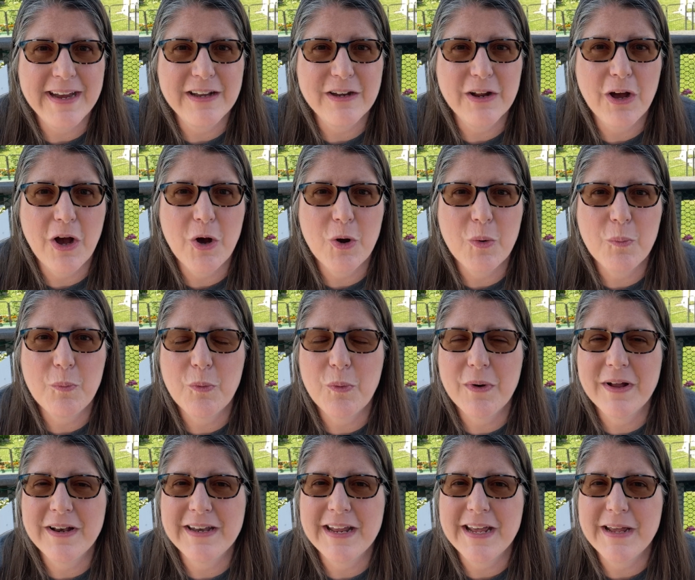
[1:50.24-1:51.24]
to hope
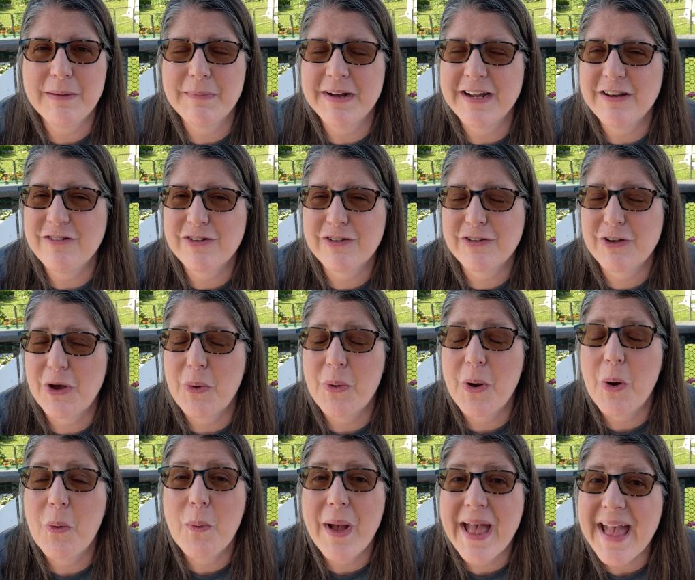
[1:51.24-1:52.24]
one day might just go
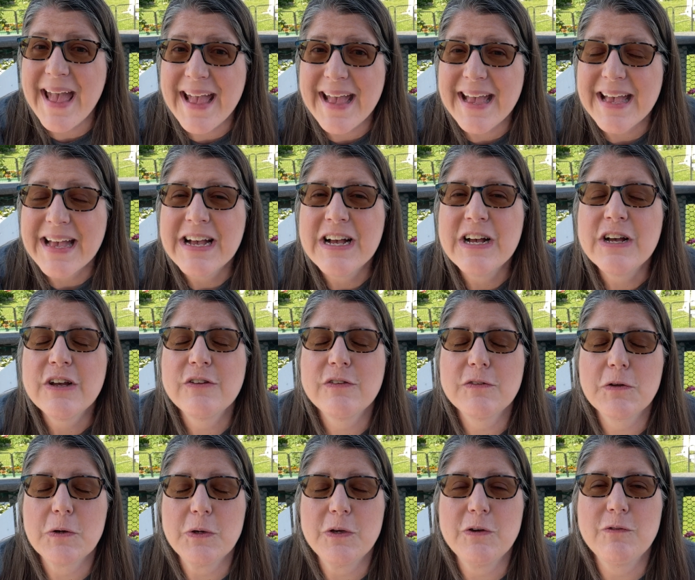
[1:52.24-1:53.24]
away,
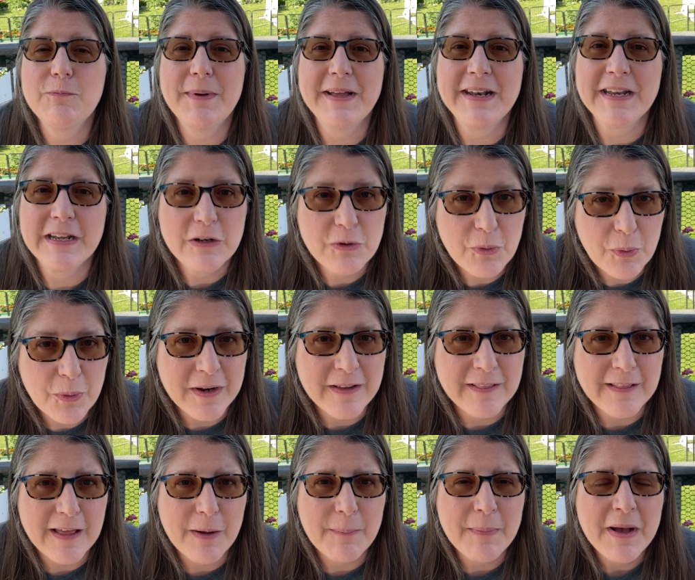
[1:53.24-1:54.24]
so you've been ignoring
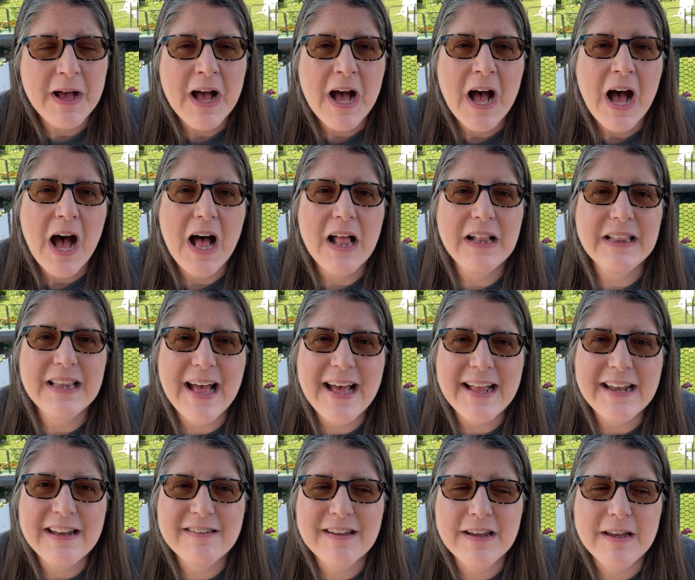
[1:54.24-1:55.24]
them. A lot
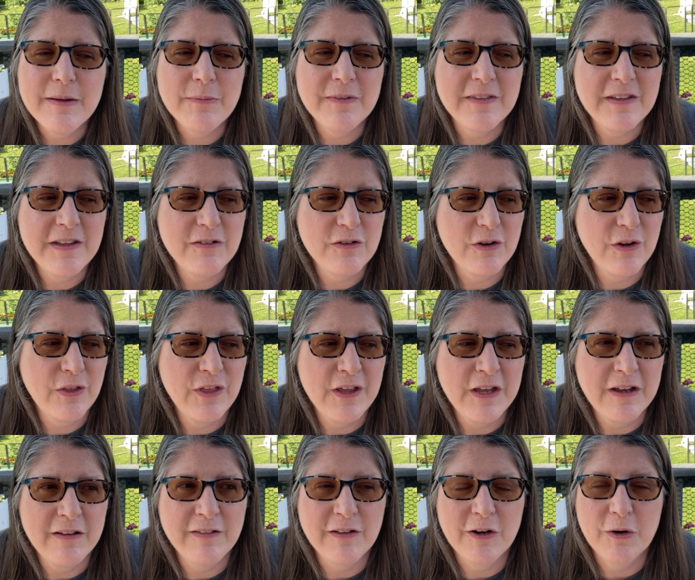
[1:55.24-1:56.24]
of times these are
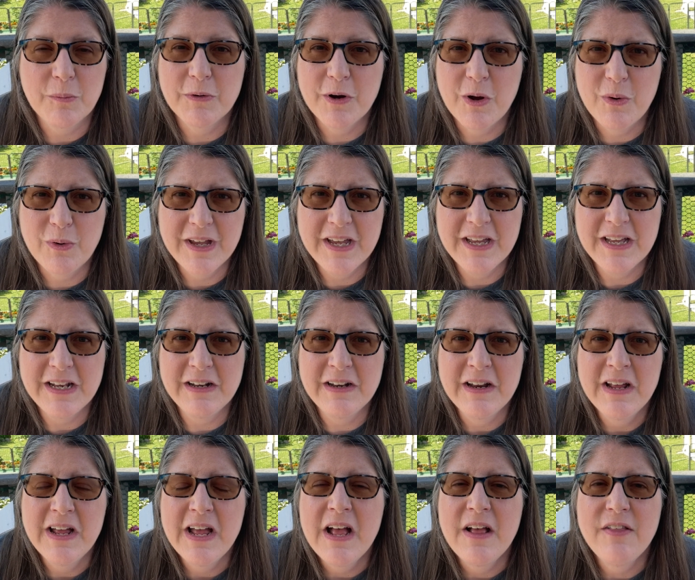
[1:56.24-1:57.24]
things that are broken,
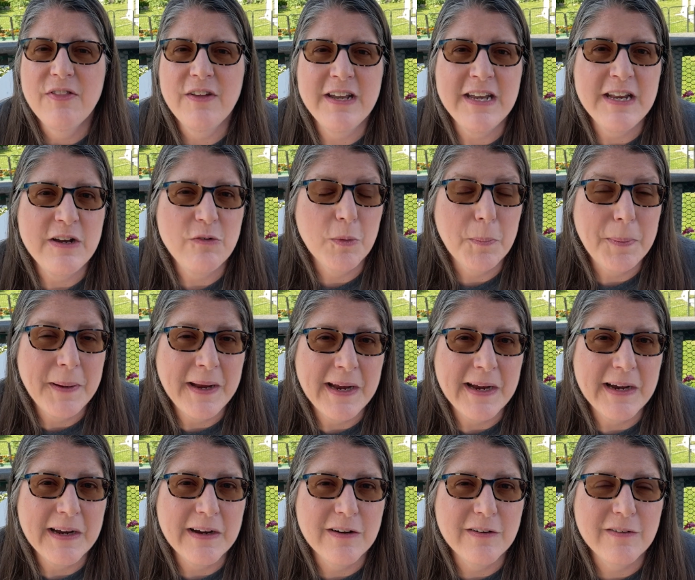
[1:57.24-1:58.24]
they need
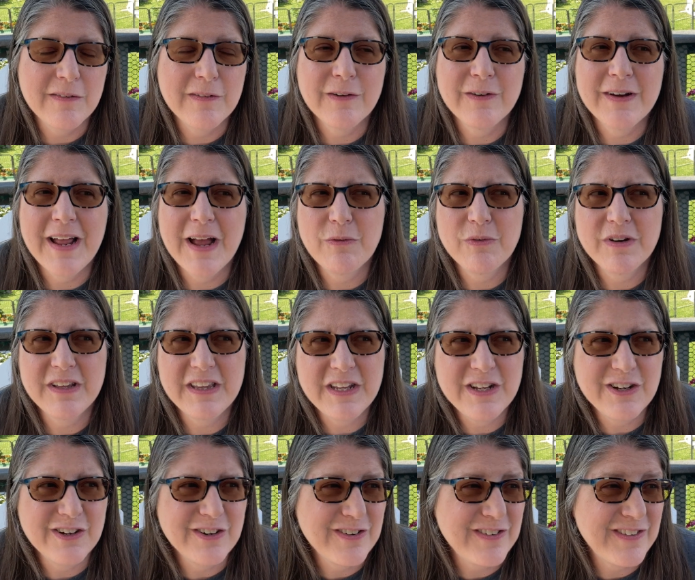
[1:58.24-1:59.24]
repairs, they're not really
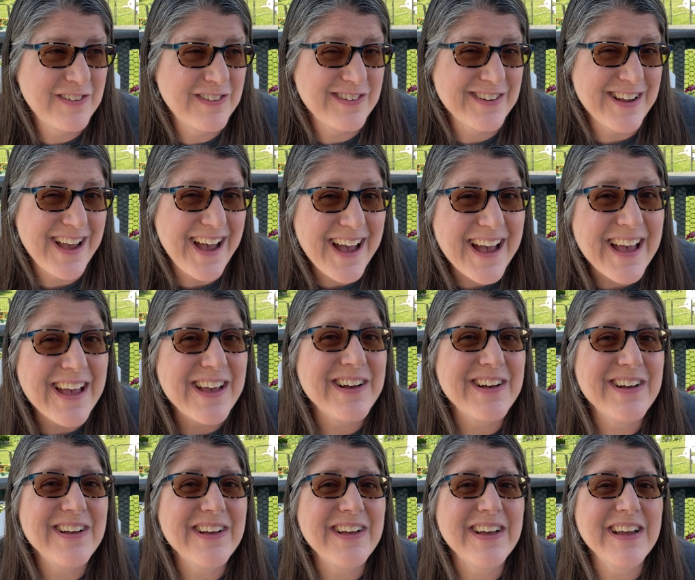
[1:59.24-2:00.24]
your
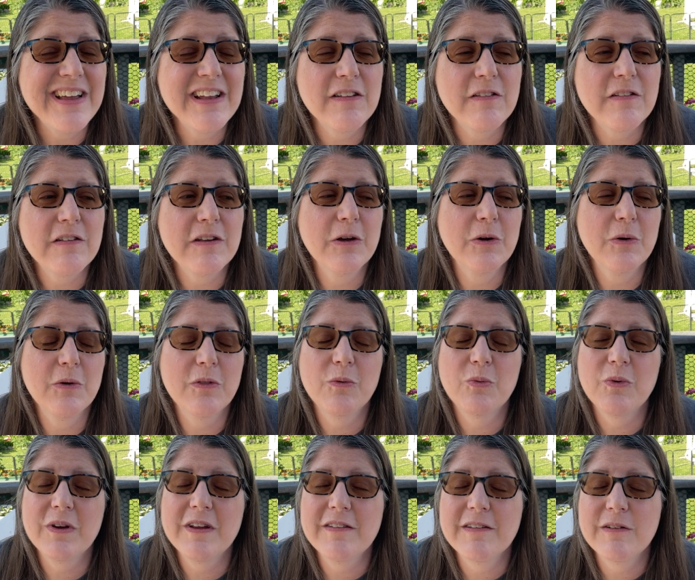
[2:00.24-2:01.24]
style, and so the
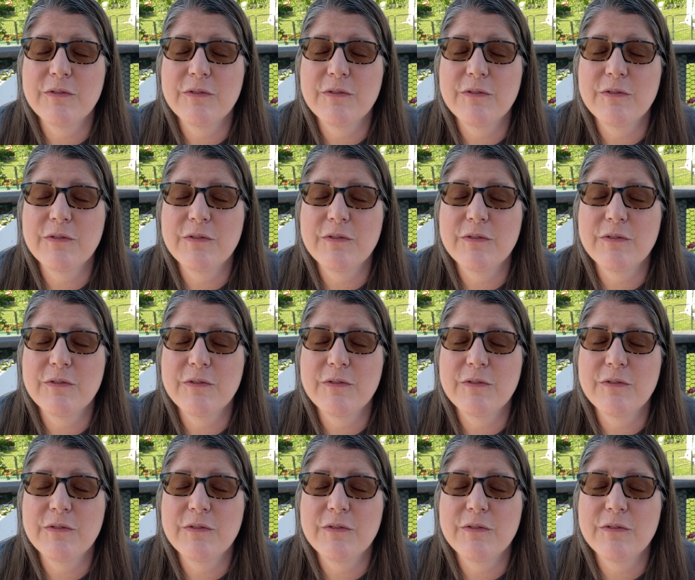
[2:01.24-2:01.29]
reason